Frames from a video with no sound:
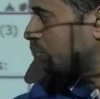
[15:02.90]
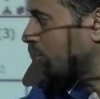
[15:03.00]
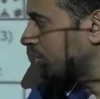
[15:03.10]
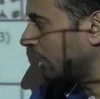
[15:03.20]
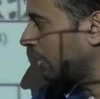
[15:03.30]

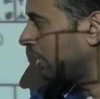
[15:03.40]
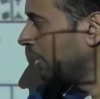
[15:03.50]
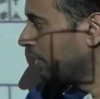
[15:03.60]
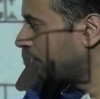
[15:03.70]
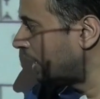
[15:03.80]
was taken.
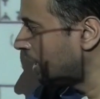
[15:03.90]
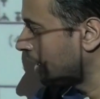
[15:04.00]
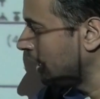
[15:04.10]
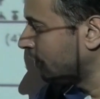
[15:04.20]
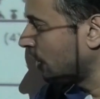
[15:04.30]
Then
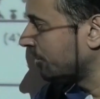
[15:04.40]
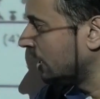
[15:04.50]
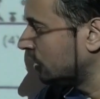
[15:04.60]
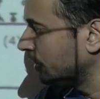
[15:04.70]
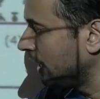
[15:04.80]
again from
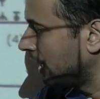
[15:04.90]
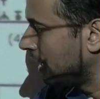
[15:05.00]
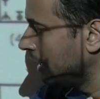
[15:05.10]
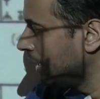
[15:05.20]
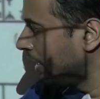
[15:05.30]
here to
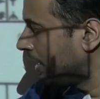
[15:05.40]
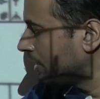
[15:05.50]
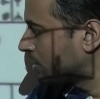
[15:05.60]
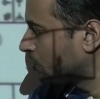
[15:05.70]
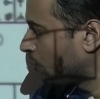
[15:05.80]
here, it
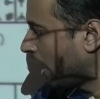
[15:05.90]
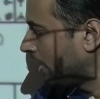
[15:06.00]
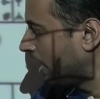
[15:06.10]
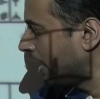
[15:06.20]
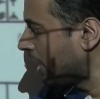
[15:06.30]
is
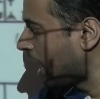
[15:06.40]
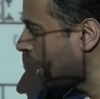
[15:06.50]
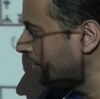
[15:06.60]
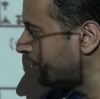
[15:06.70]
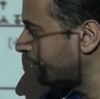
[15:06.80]

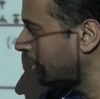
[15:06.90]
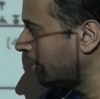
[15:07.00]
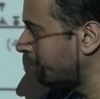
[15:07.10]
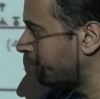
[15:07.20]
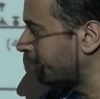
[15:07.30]
1.5
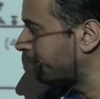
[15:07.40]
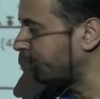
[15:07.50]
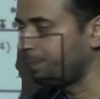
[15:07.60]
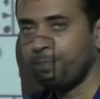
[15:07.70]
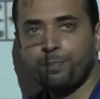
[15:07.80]

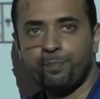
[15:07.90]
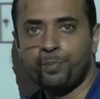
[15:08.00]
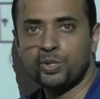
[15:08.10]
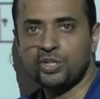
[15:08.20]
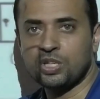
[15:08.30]

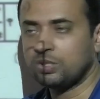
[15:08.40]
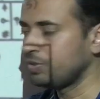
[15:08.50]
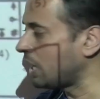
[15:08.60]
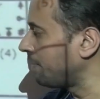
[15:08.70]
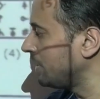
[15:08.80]
positions
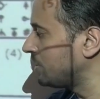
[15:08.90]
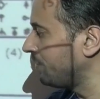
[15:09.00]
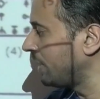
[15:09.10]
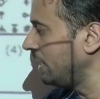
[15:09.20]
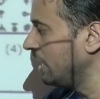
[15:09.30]
which are being
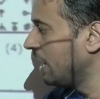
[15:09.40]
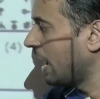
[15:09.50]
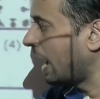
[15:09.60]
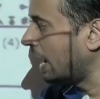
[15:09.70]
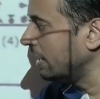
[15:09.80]
shifted,
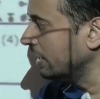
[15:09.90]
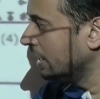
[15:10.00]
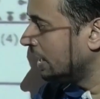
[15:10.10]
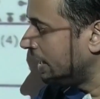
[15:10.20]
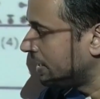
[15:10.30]
and
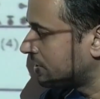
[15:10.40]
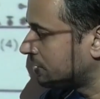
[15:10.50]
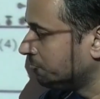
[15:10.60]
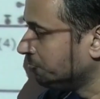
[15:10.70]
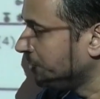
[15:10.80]

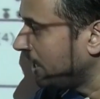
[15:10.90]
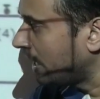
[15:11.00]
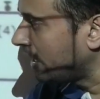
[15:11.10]
its mirror